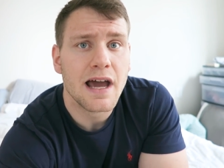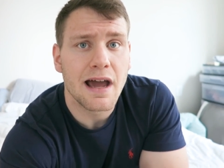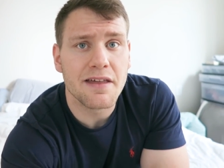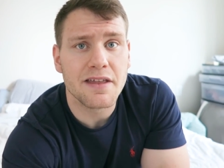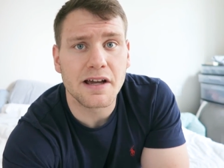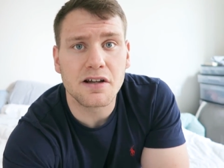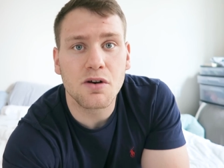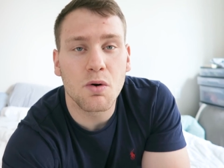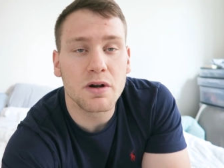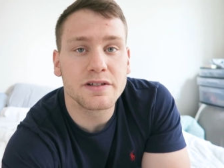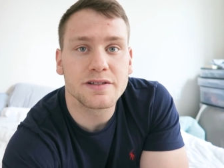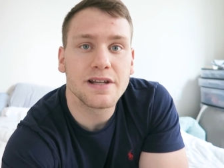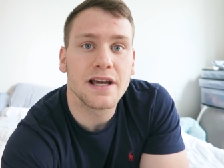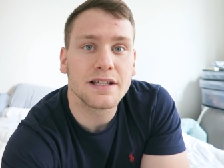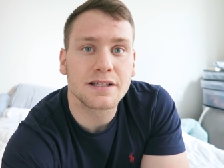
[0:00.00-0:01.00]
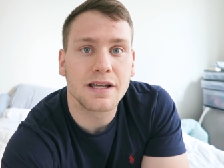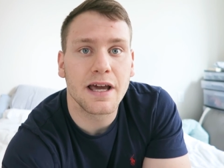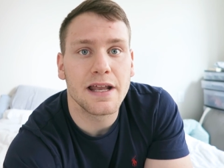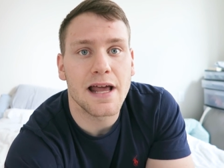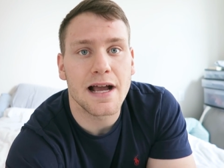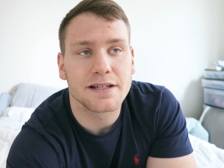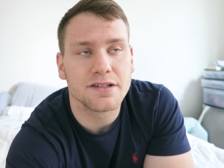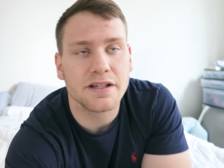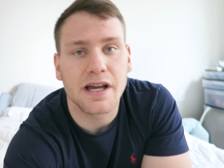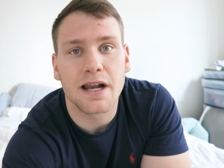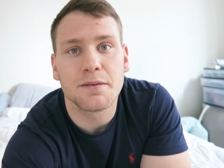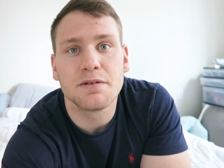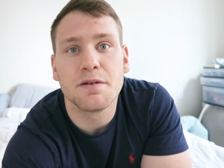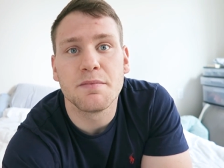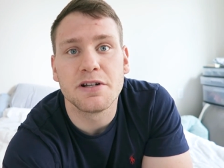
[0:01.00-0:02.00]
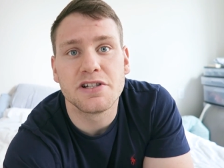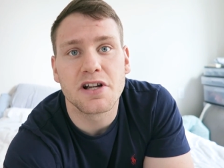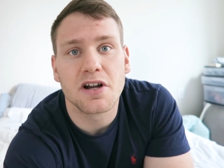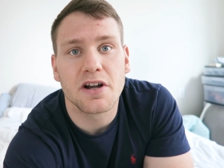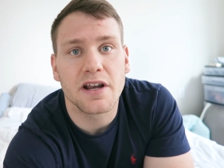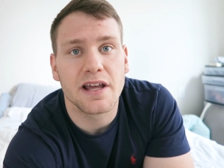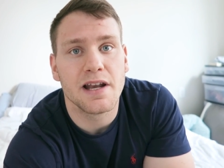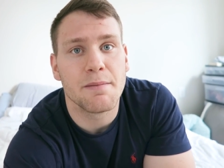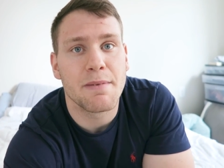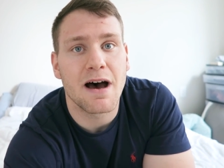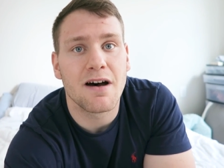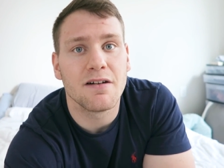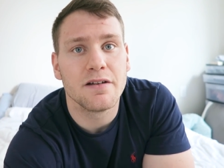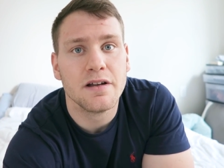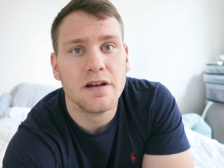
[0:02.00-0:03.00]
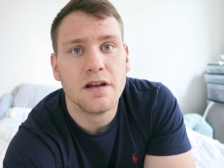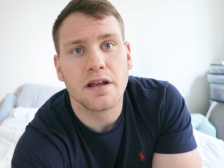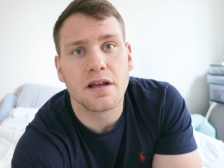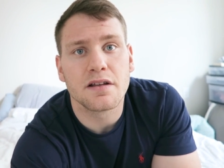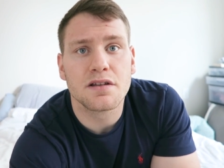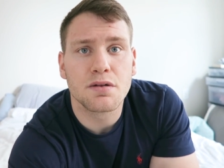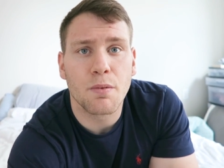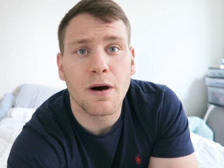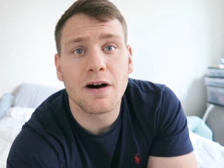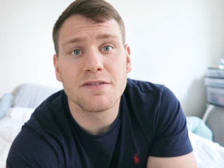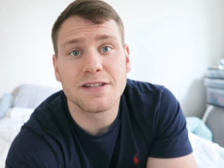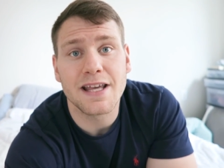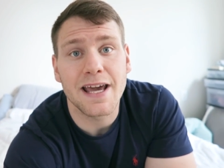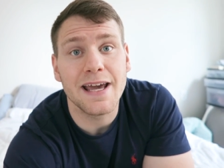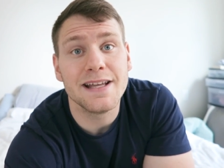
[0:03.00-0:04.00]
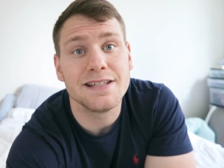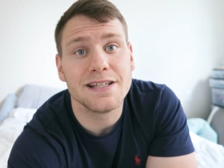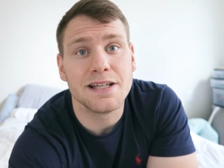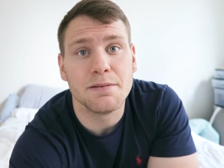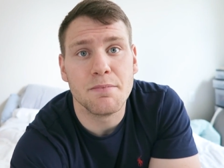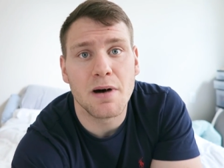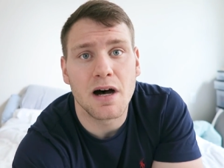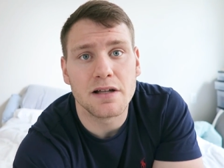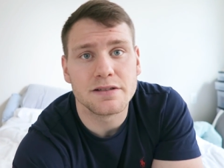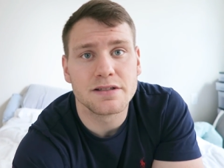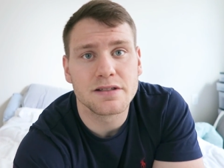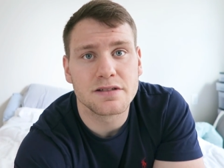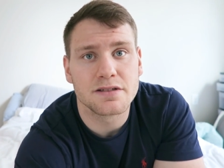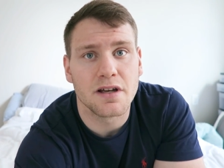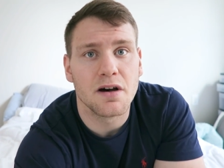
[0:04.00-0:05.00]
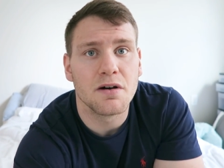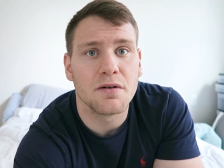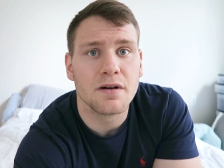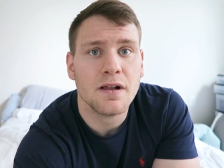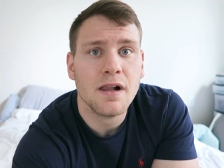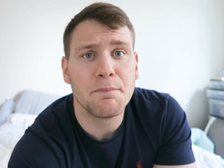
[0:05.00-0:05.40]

And then corn snakes can actually get up to maturity in about you know 12 to 18 months. So